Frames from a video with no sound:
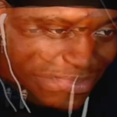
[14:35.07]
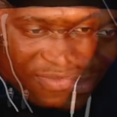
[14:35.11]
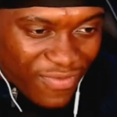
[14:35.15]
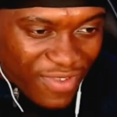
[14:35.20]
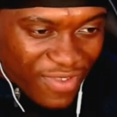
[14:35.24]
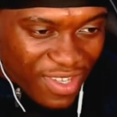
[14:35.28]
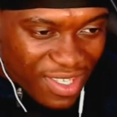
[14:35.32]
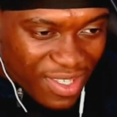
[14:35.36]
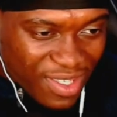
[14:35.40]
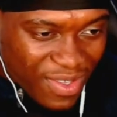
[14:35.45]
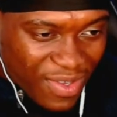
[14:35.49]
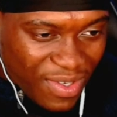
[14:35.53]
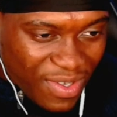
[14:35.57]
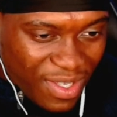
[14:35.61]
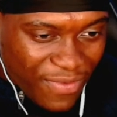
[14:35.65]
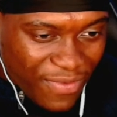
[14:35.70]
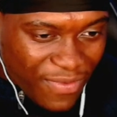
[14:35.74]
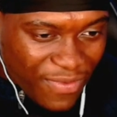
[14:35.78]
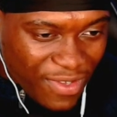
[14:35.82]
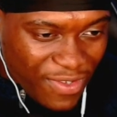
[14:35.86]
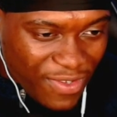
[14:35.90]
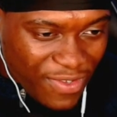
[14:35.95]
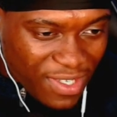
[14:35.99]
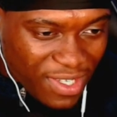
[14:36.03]
There's no need
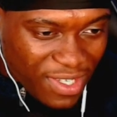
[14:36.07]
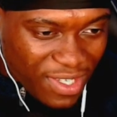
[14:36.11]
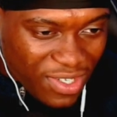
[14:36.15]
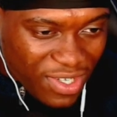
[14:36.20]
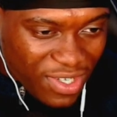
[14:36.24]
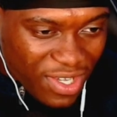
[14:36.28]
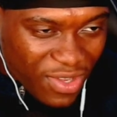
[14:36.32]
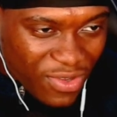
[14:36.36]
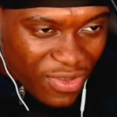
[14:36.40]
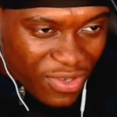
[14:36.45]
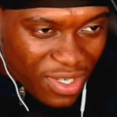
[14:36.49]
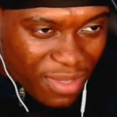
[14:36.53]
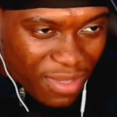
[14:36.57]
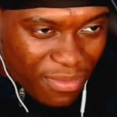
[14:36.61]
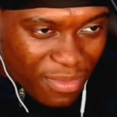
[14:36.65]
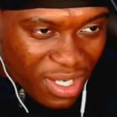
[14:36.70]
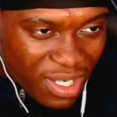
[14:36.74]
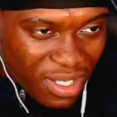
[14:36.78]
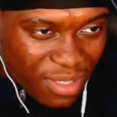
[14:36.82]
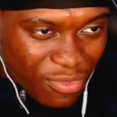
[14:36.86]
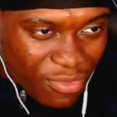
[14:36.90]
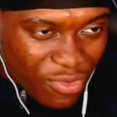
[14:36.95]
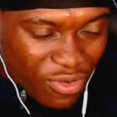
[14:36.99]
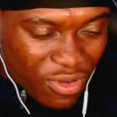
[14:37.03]
for you to check on him
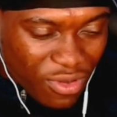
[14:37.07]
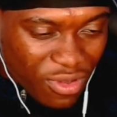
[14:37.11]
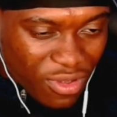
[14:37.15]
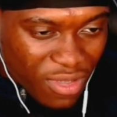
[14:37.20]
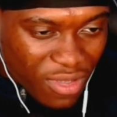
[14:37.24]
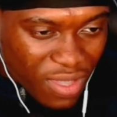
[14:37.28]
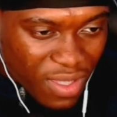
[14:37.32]
anymore.